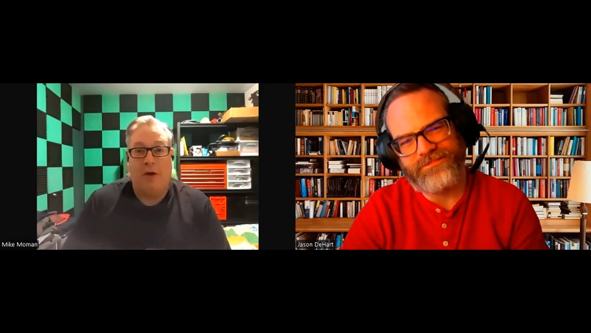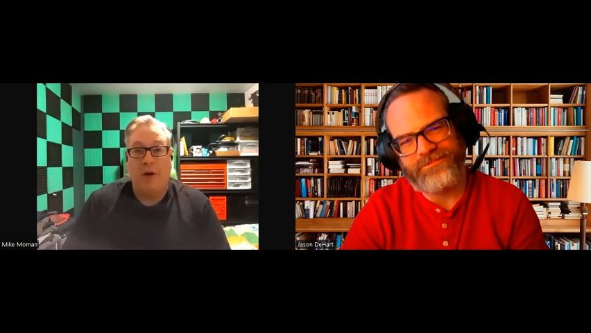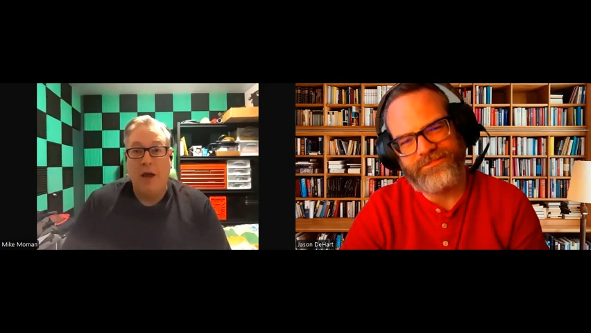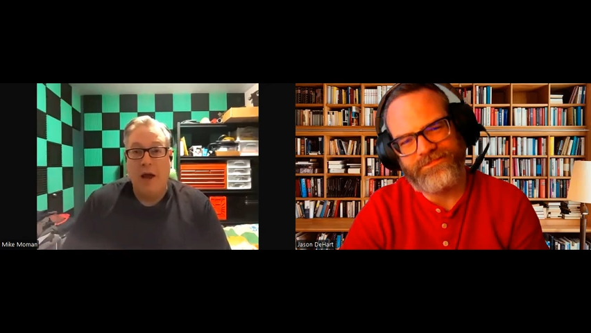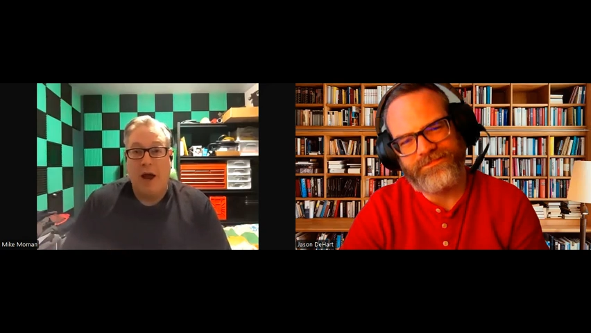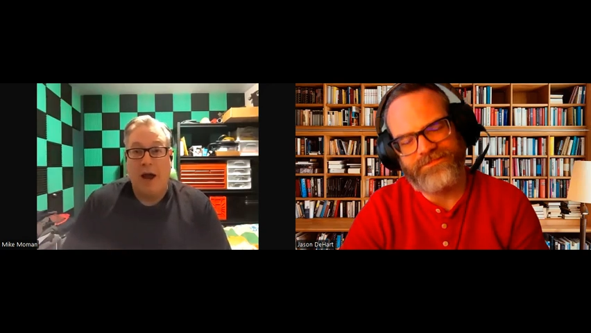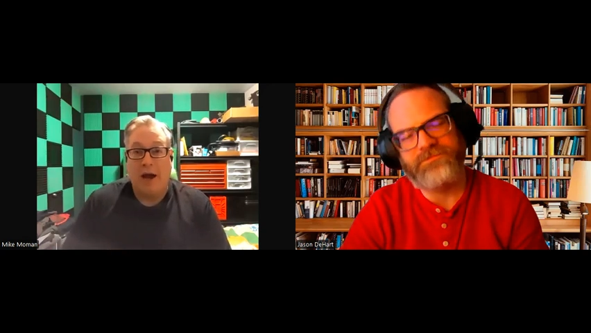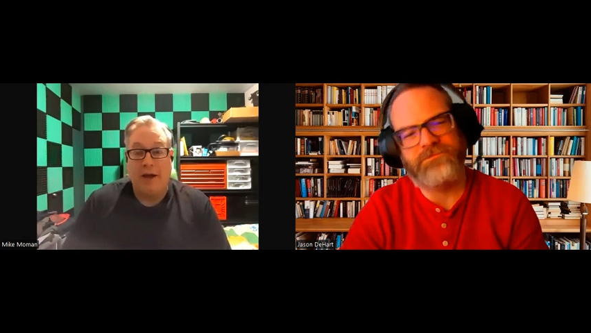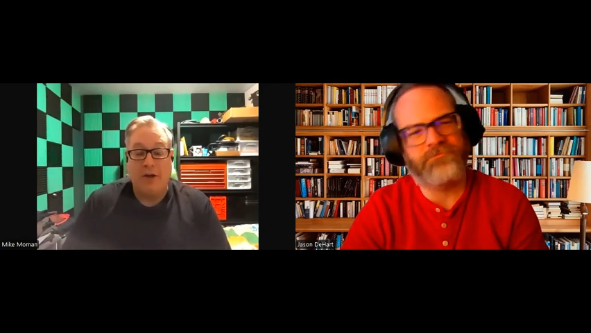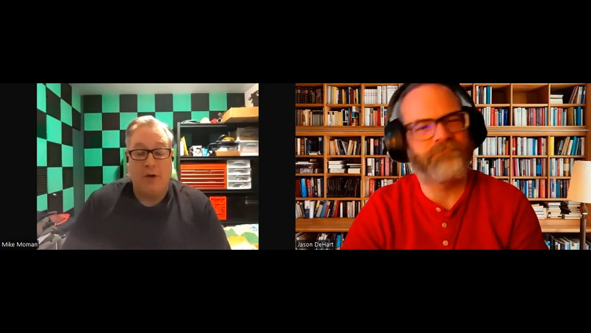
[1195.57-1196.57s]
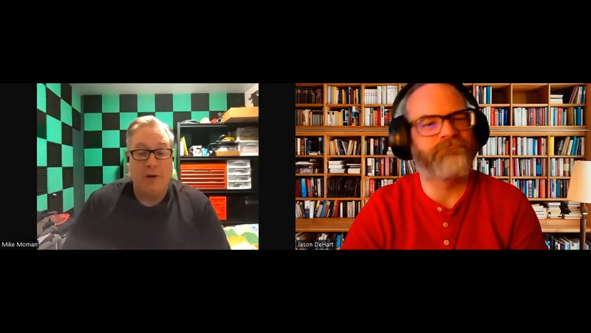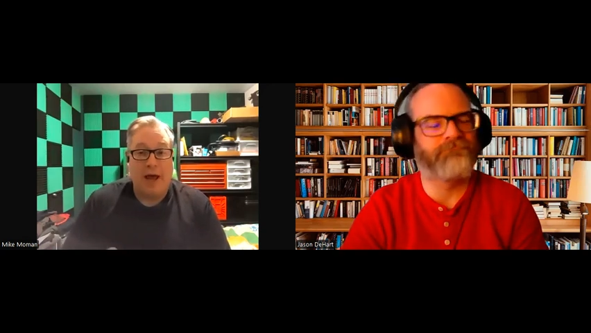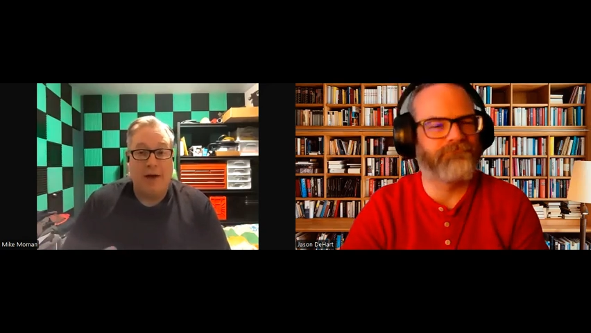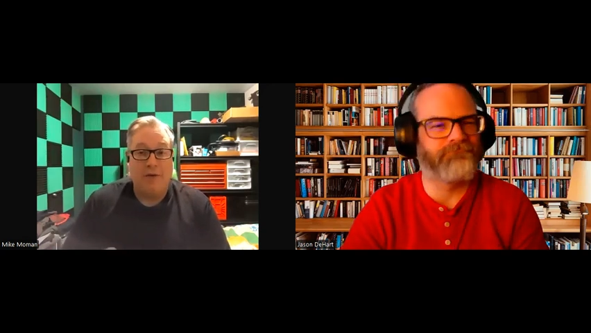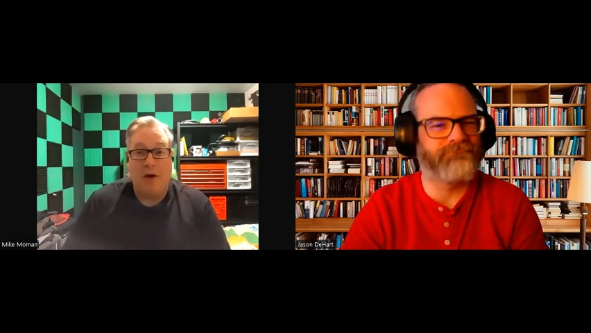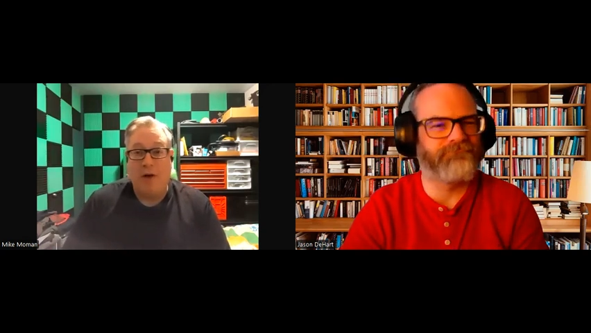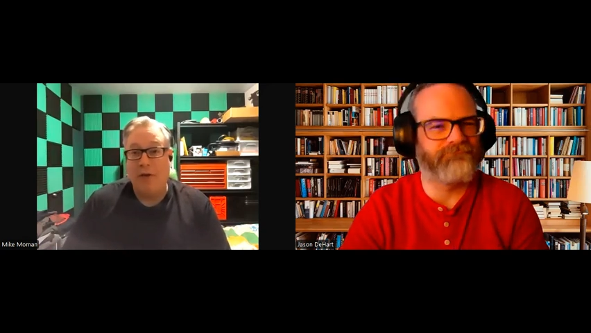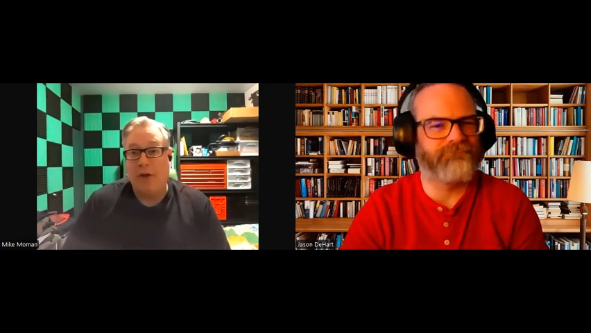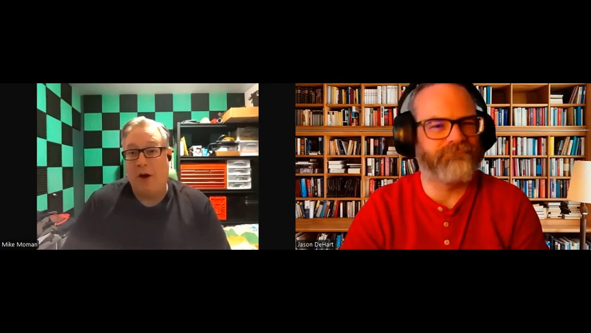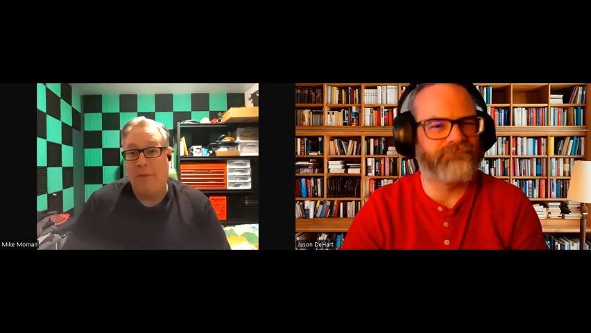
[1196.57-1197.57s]
Speaker 1: So uh, you would have
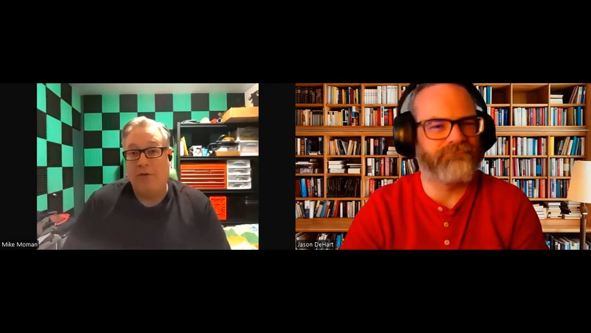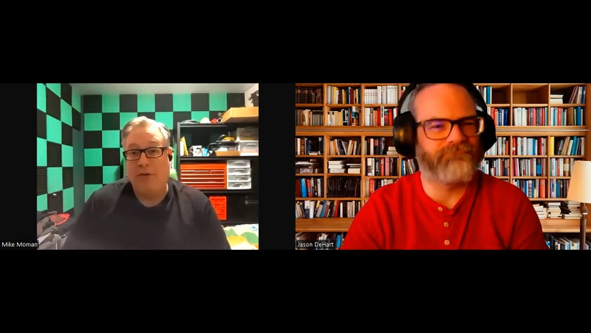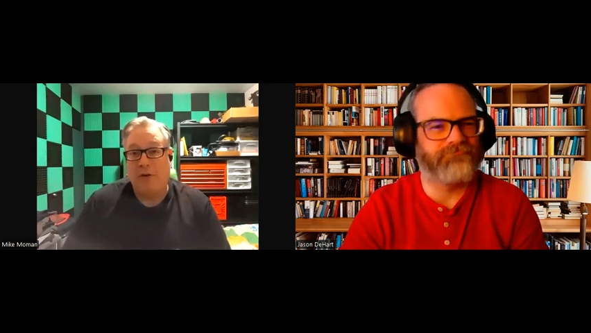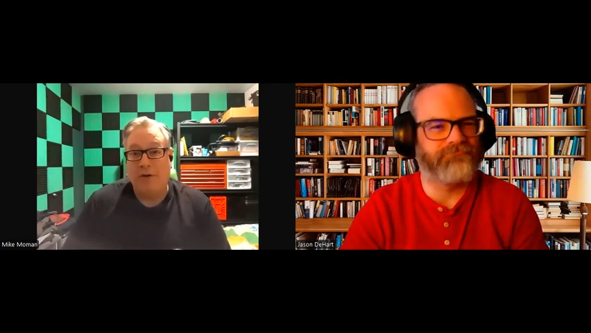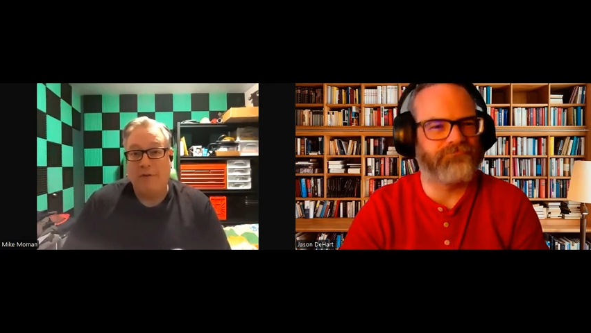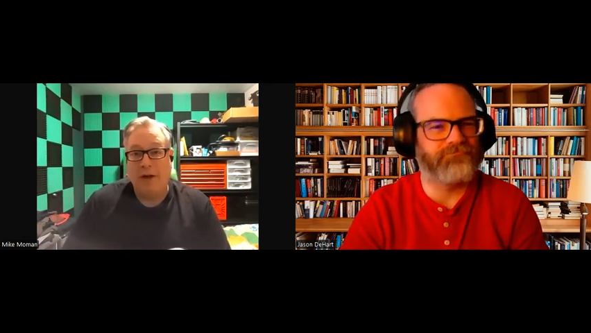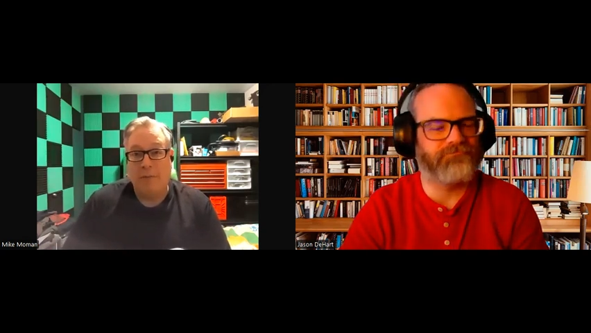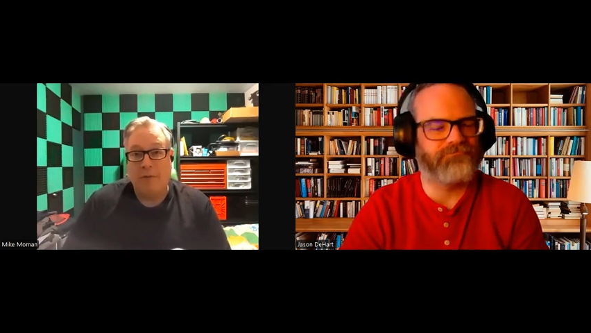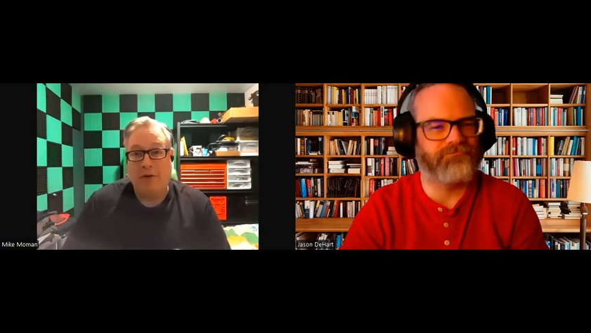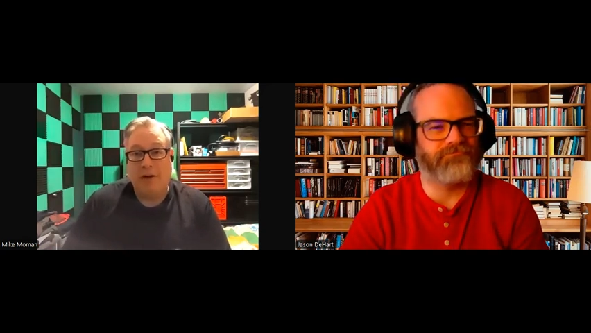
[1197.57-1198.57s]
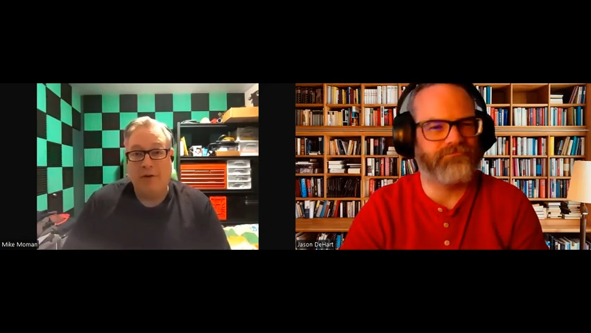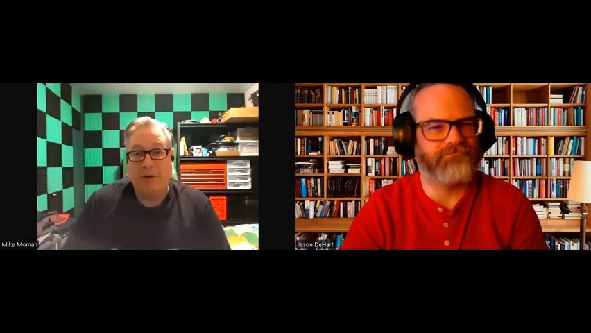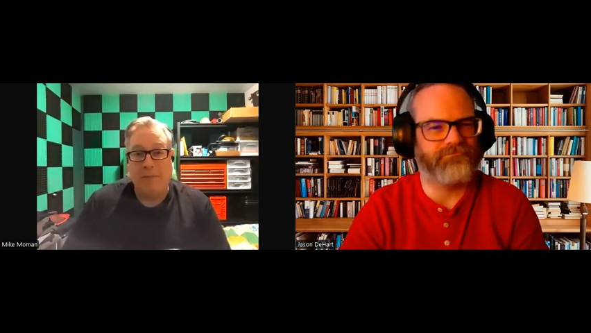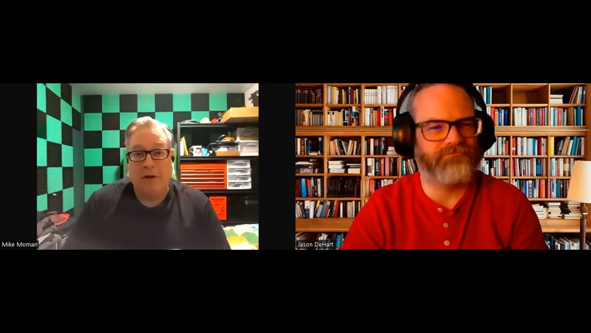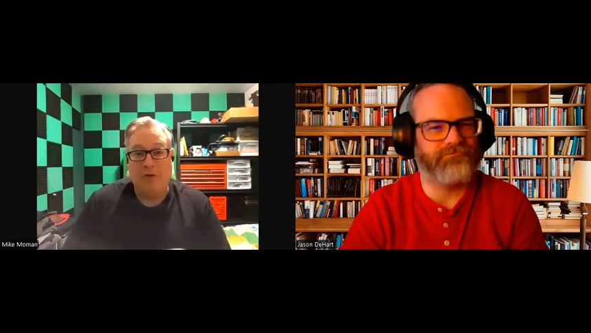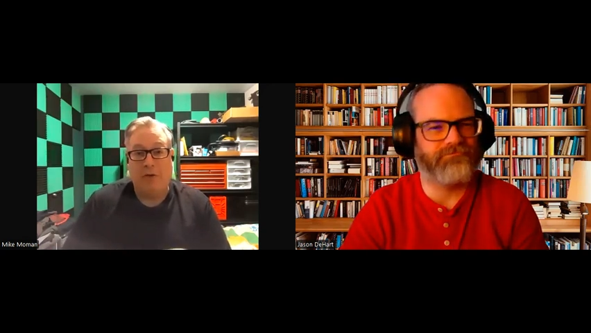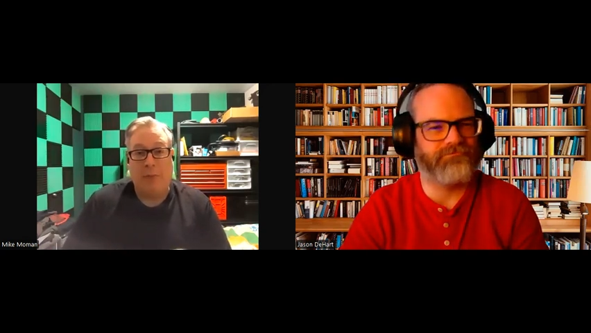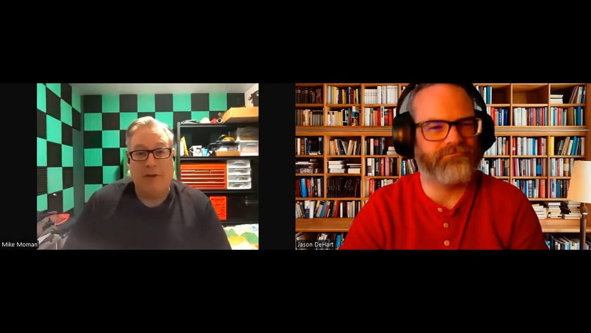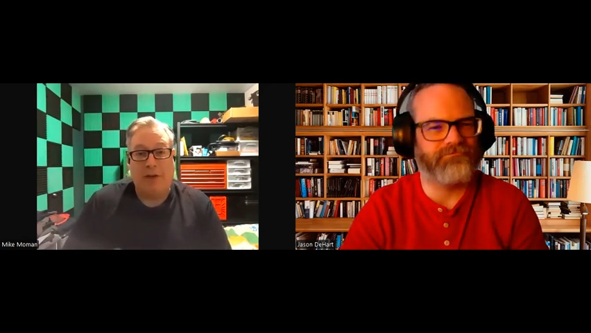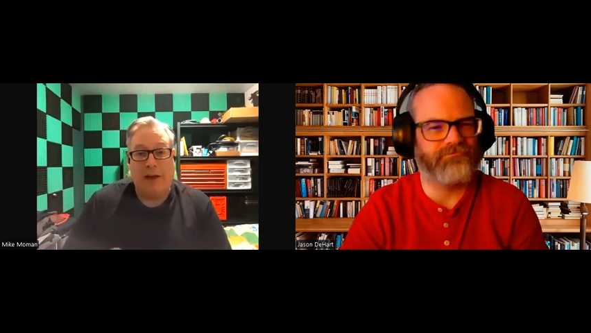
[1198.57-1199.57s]
all the comics that are available sent to your email
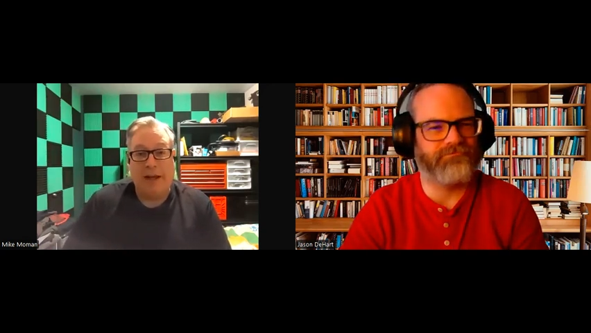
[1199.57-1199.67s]
just by